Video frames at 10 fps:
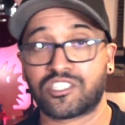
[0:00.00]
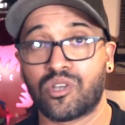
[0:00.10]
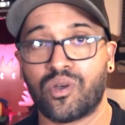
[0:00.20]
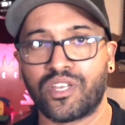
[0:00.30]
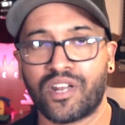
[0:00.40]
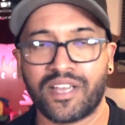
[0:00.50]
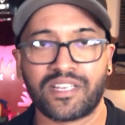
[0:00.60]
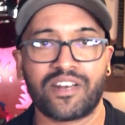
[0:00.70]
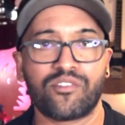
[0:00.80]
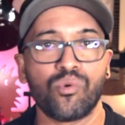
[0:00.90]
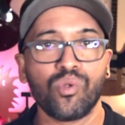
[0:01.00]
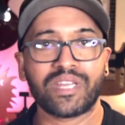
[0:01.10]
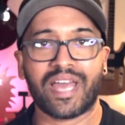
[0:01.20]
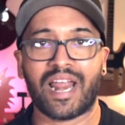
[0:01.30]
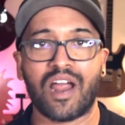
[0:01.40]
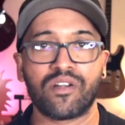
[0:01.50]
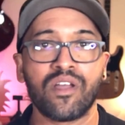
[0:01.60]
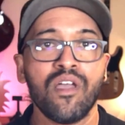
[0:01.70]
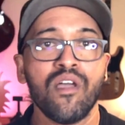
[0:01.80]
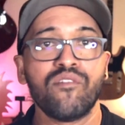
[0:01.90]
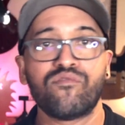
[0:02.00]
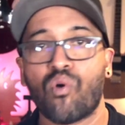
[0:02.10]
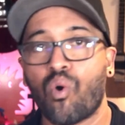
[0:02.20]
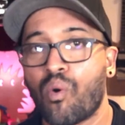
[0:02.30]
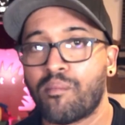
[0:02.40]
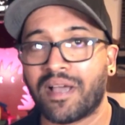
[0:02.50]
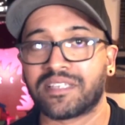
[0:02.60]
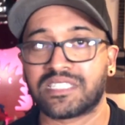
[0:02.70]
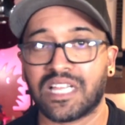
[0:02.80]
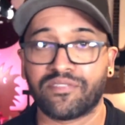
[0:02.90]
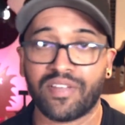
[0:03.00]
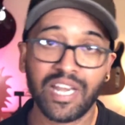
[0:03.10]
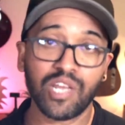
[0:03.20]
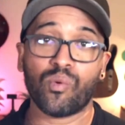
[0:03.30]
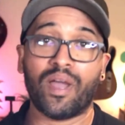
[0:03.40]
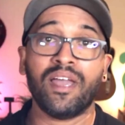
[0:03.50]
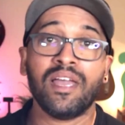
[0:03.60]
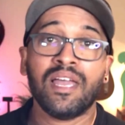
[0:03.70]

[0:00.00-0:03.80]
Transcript: So, you know, I kind of ruled that out for myself. Anyway,